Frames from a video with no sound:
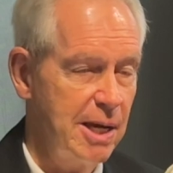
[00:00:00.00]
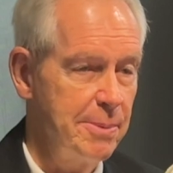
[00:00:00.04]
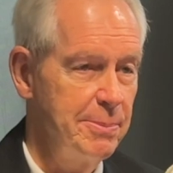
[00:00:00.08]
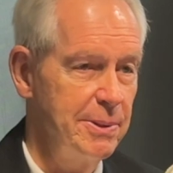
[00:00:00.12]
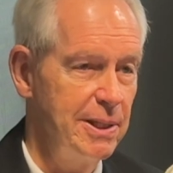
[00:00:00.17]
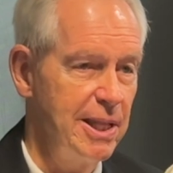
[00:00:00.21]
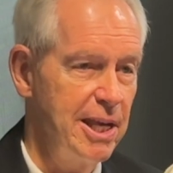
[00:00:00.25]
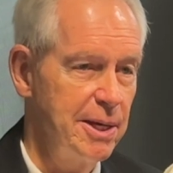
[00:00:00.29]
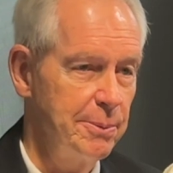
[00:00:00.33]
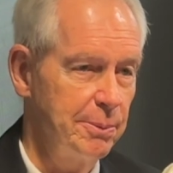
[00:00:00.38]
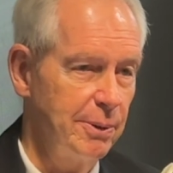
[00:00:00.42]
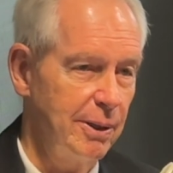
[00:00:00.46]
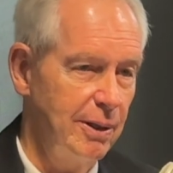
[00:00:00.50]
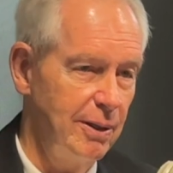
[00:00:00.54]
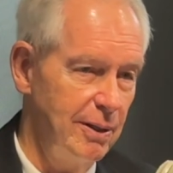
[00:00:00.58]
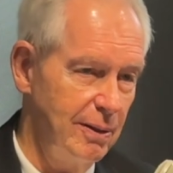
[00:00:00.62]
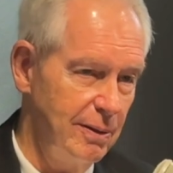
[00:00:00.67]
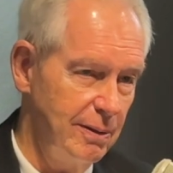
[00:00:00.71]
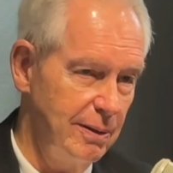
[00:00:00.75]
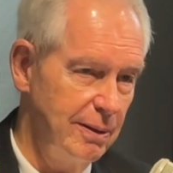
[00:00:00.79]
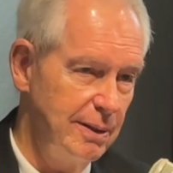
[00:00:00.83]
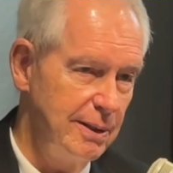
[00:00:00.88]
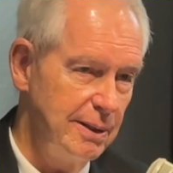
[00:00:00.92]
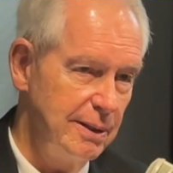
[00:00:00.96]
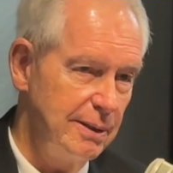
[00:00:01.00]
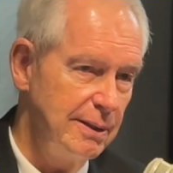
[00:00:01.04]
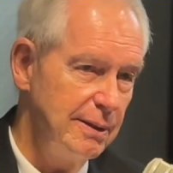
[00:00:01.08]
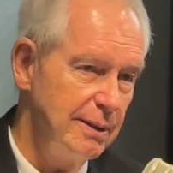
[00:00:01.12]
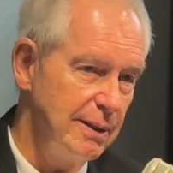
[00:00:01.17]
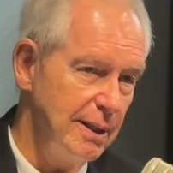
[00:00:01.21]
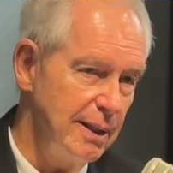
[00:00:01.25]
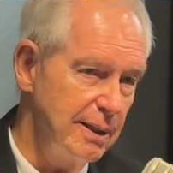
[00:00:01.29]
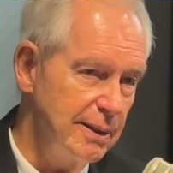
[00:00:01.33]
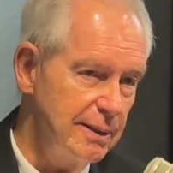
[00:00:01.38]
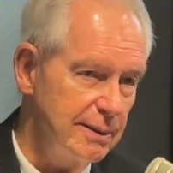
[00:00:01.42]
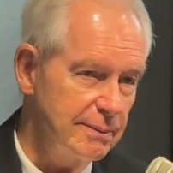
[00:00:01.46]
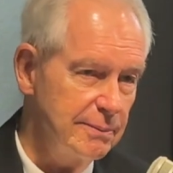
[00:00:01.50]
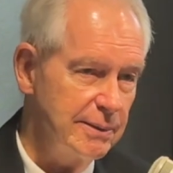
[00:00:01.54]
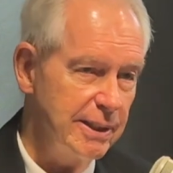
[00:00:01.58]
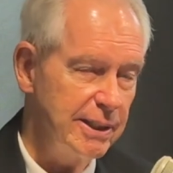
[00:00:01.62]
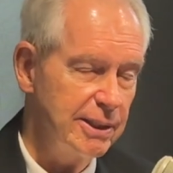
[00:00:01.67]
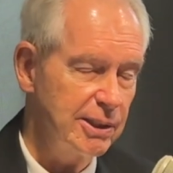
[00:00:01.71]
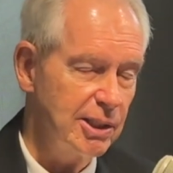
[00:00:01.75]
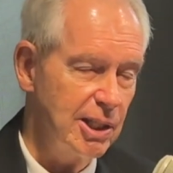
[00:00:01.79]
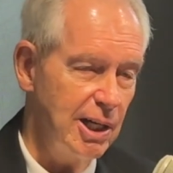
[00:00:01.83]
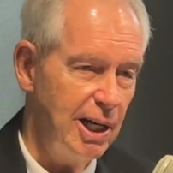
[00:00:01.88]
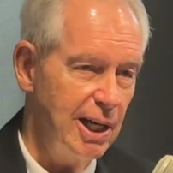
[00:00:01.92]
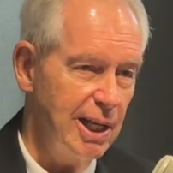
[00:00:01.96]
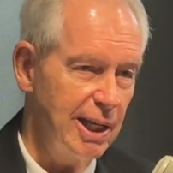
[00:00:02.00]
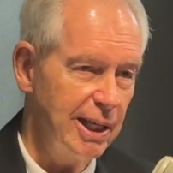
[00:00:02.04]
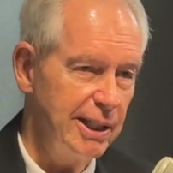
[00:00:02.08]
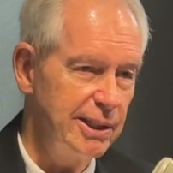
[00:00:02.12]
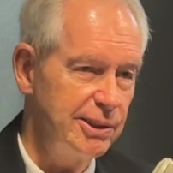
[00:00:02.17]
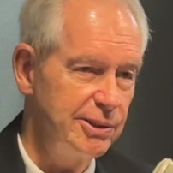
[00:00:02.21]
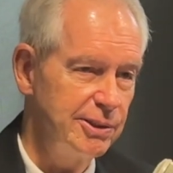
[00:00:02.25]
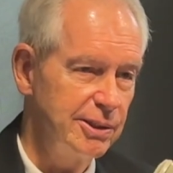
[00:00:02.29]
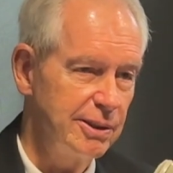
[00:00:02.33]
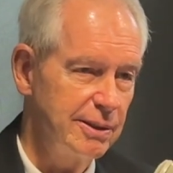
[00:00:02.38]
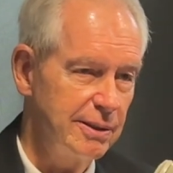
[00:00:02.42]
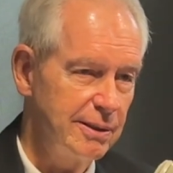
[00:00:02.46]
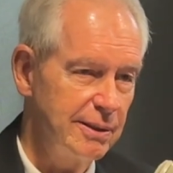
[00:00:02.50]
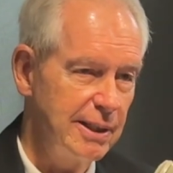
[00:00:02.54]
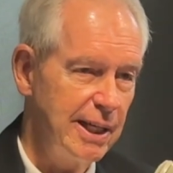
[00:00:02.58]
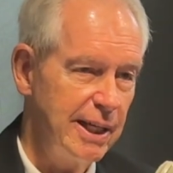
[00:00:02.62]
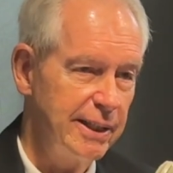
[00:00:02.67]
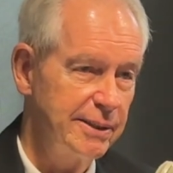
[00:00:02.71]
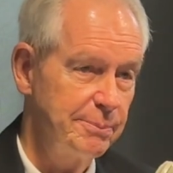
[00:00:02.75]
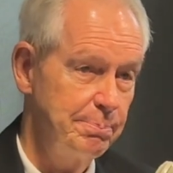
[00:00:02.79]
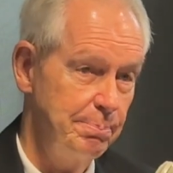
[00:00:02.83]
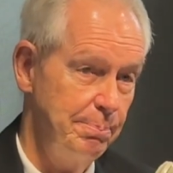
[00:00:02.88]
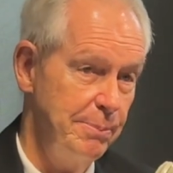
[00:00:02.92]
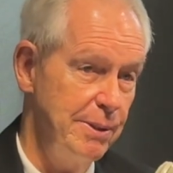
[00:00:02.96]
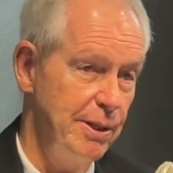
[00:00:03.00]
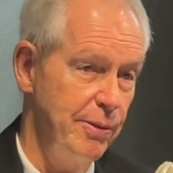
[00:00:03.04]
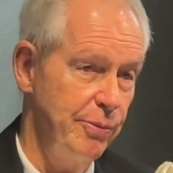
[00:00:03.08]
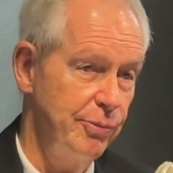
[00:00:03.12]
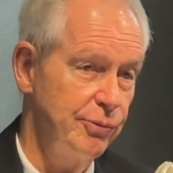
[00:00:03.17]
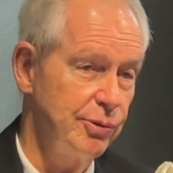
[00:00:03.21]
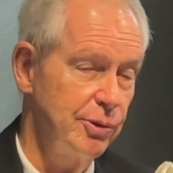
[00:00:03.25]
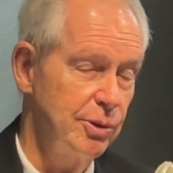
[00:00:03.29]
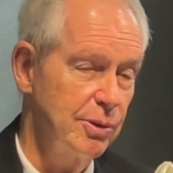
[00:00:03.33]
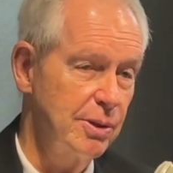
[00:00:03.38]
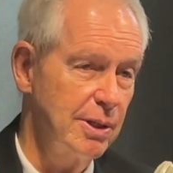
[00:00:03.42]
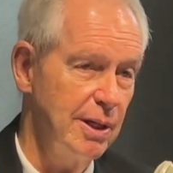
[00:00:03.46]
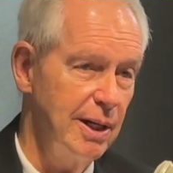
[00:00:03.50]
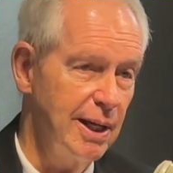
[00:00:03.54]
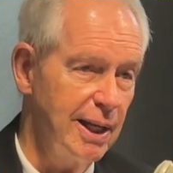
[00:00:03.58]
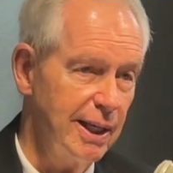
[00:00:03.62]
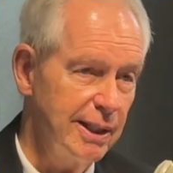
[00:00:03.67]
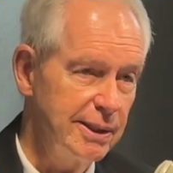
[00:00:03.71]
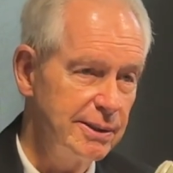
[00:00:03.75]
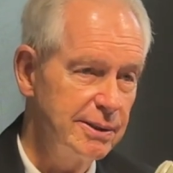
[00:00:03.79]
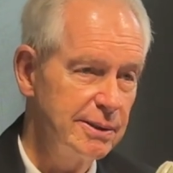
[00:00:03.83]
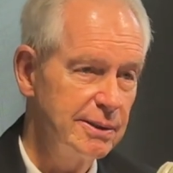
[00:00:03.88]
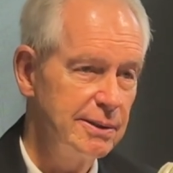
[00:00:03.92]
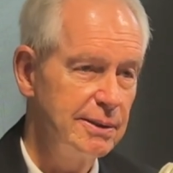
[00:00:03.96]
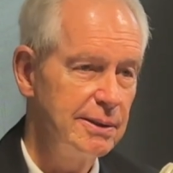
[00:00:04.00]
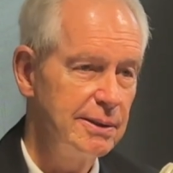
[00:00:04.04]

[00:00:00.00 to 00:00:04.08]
mean, they were all in college or had been through college.